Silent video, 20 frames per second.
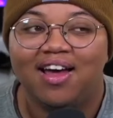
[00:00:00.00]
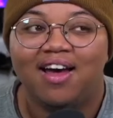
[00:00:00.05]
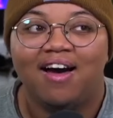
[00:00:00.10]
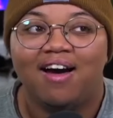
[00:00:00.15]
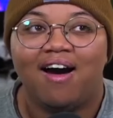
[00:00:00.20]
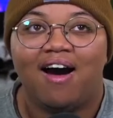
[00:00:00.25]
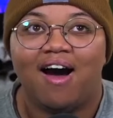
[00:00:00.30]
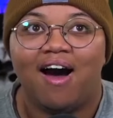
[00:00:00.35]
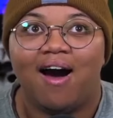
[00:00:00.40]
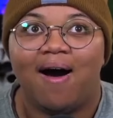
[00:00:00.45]

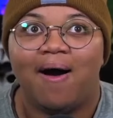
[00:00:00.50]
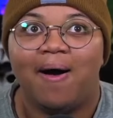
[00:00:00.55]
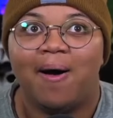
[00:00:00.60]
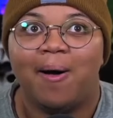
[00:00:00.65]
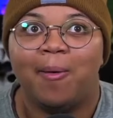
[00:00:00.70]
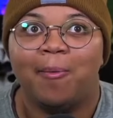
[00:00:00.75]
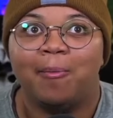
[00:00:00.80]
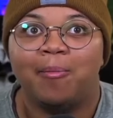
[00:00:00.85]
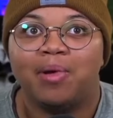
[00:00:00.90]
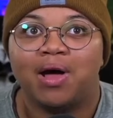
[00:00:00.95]

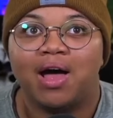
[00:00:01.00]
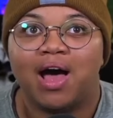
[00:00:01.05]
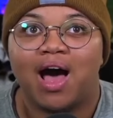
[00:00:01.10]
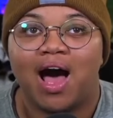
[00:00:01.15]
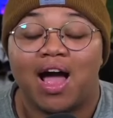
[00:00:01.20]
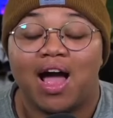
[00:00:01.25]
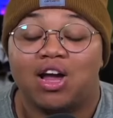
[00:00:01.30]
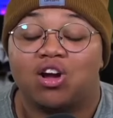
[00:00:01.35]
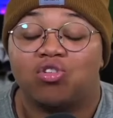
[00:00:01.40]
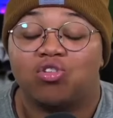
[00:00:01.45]
I
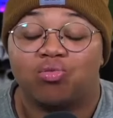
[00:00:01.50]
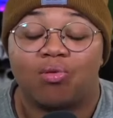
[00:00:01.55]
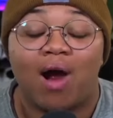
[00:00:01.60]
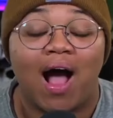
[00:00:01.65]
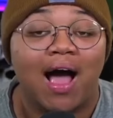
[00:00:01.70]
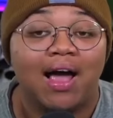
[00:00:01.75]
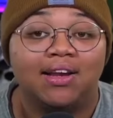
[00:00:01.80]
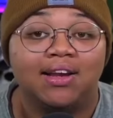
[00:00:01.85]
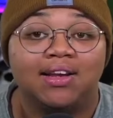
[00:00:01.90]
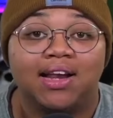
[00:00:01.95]

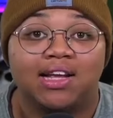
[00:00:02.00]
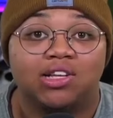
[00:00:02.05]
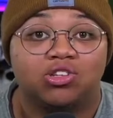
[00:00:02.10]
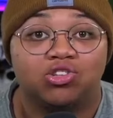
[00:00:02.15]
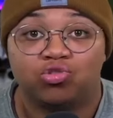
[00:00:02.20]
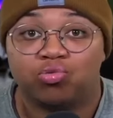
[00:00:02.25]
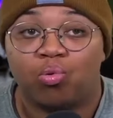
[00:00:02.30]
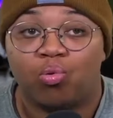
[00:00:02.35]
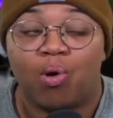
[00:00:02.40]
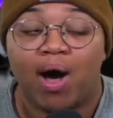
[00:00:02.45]
cried like
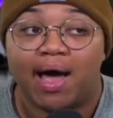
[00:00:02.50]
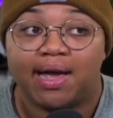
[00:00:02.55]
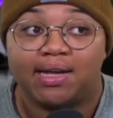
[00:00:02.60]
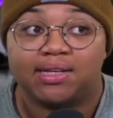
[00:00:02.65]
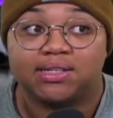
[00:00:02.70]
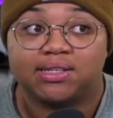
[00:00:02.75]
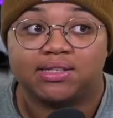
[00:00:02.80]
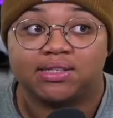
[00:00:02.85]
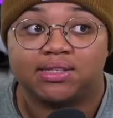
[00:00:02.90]
twice